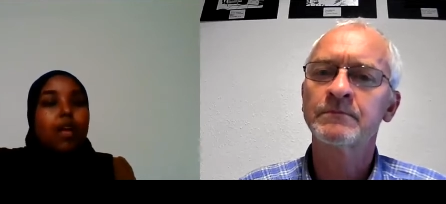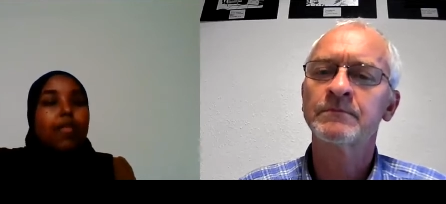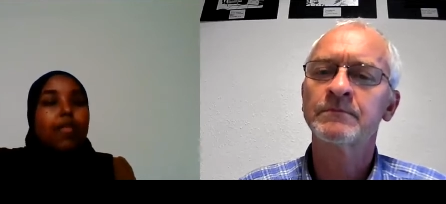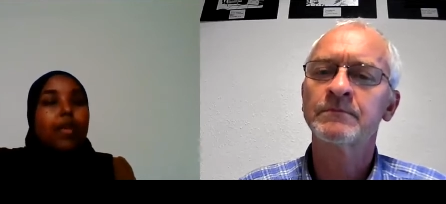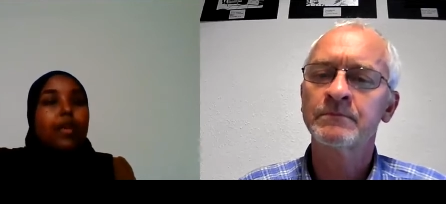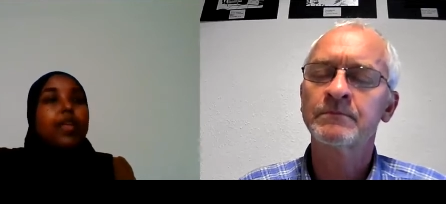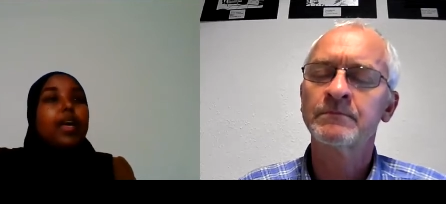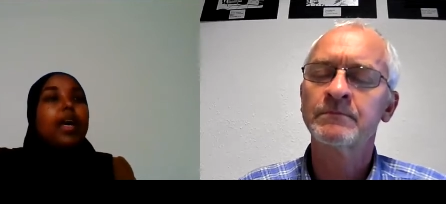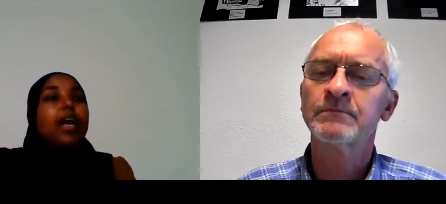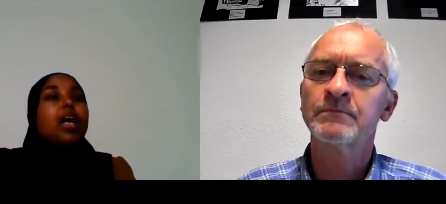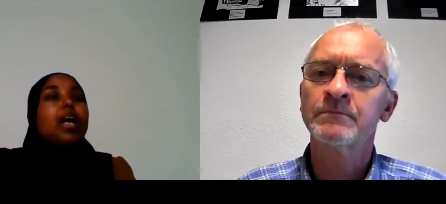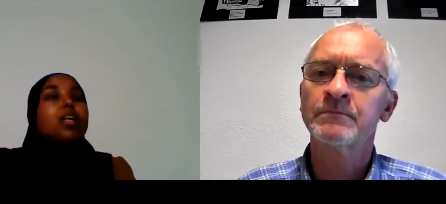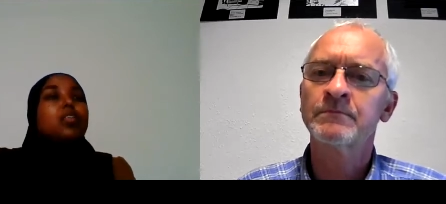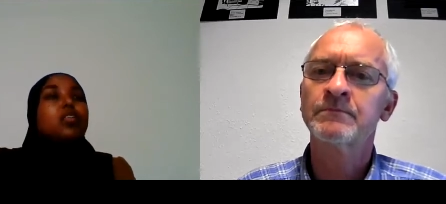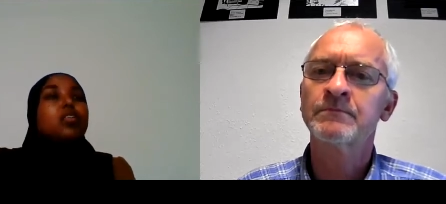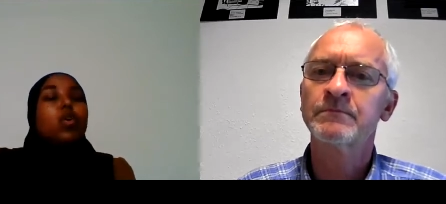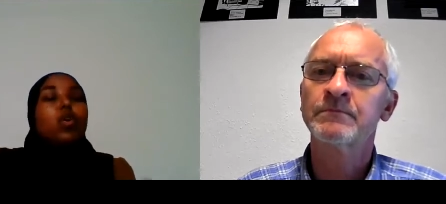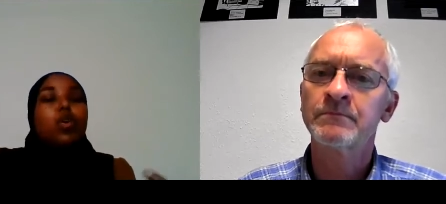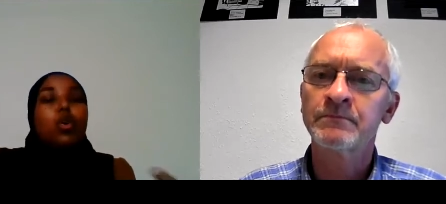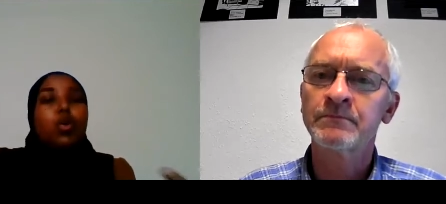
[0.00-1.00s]
Speaker 1: that they had
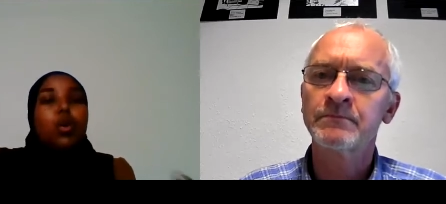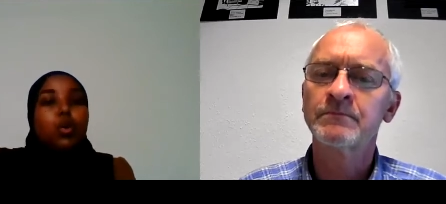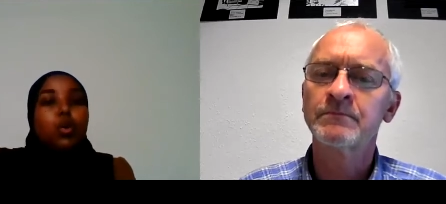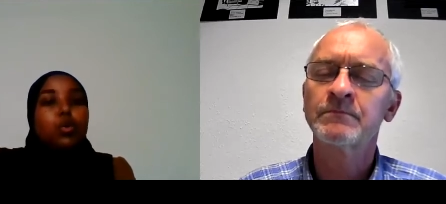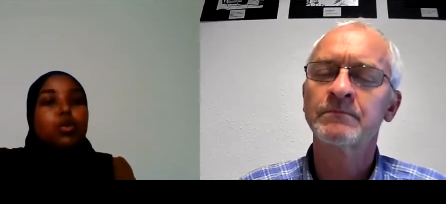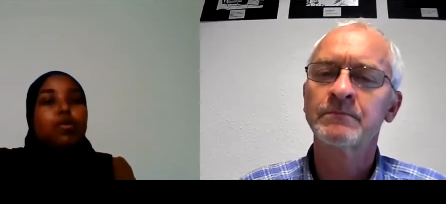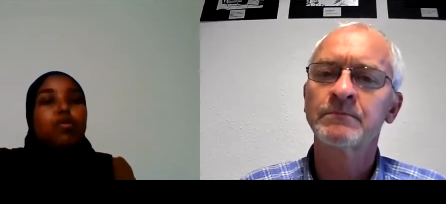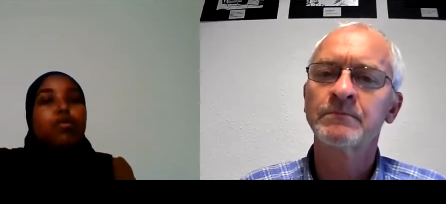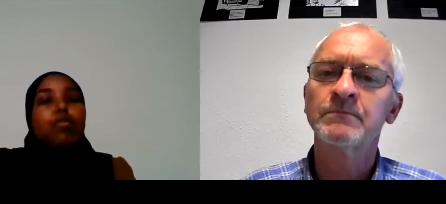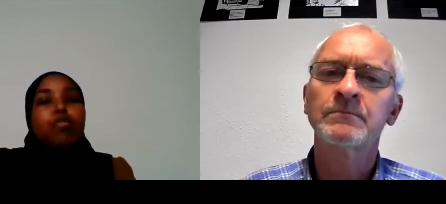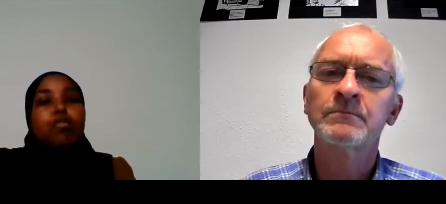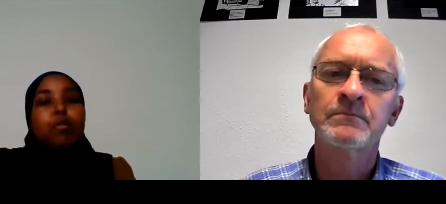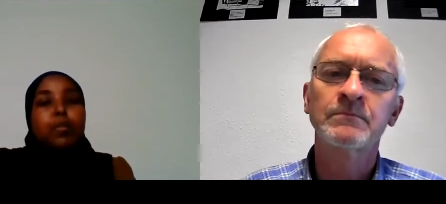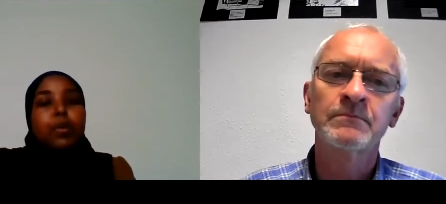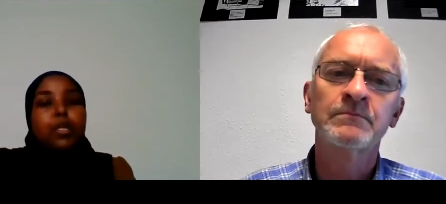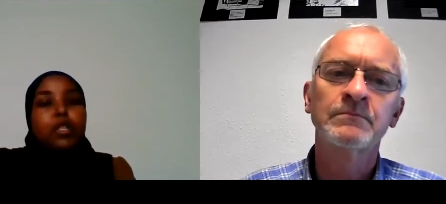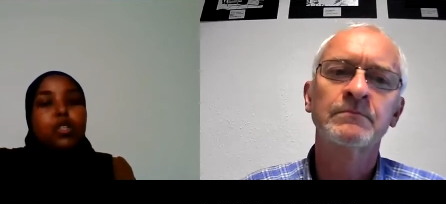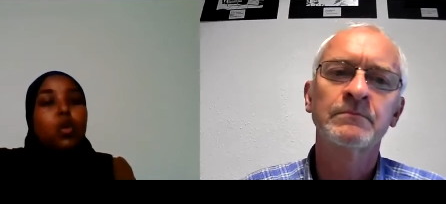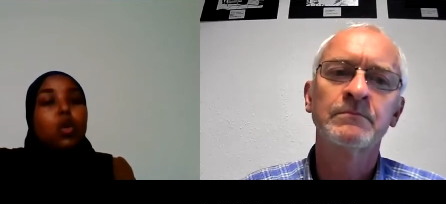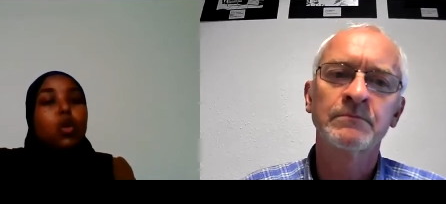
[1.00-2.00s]
loads of
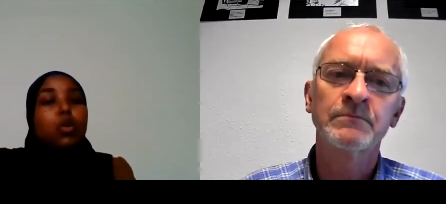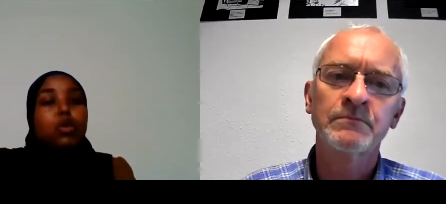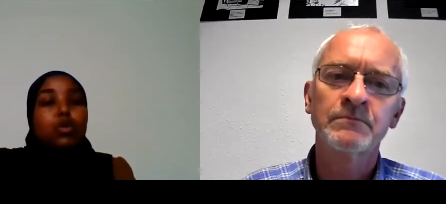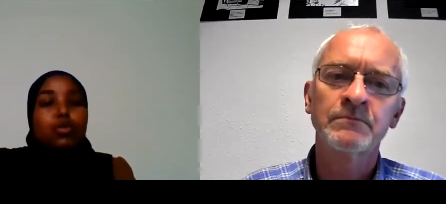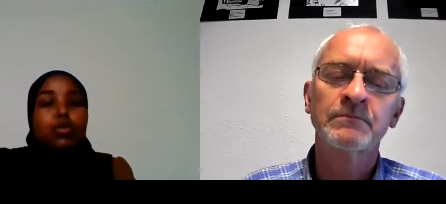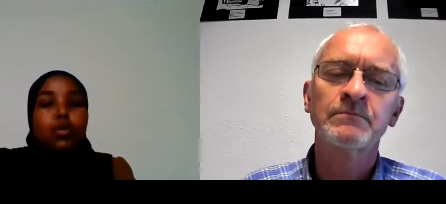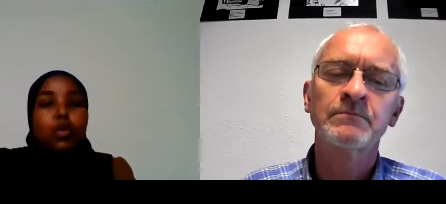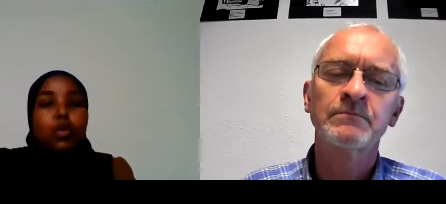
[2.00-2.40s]
information, loads,